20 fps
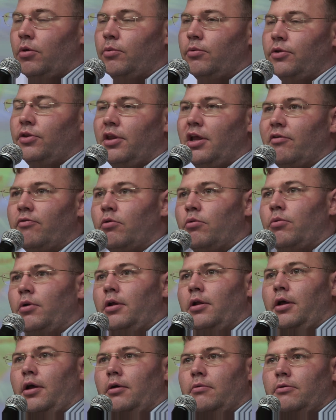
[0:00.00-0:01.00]
we will never
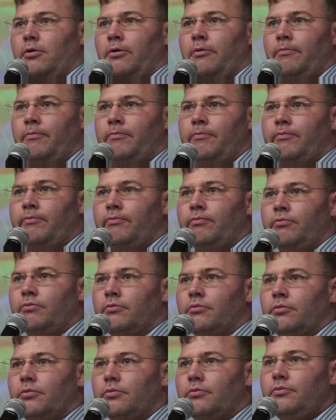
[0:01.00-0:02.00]
run out.
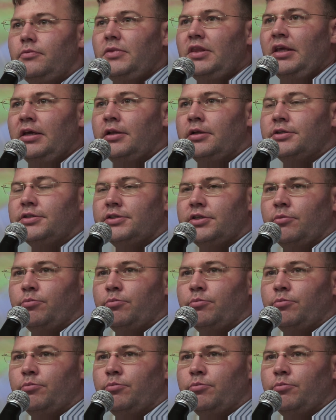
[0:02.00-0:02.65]
It is